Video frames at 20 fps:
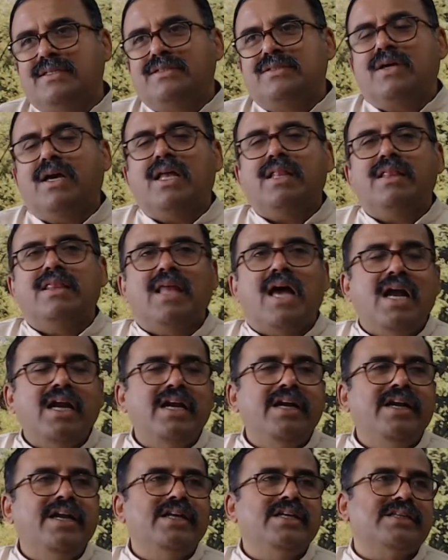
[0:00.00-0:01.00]
So a
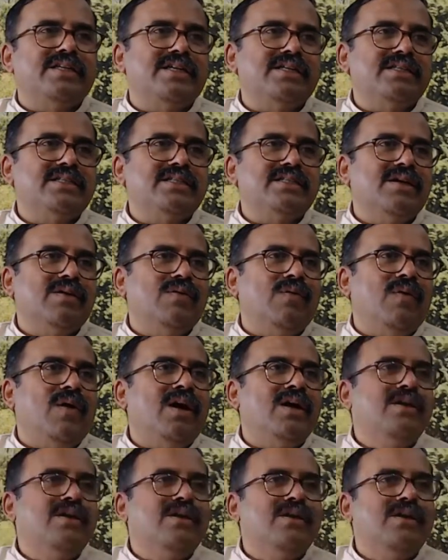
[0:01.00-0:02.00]
Jnani teach others,
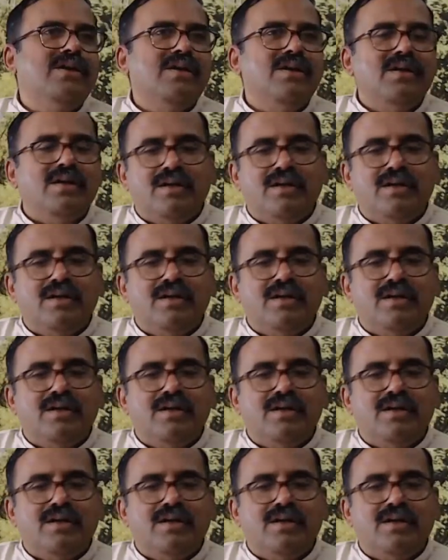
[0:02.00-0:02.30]
one,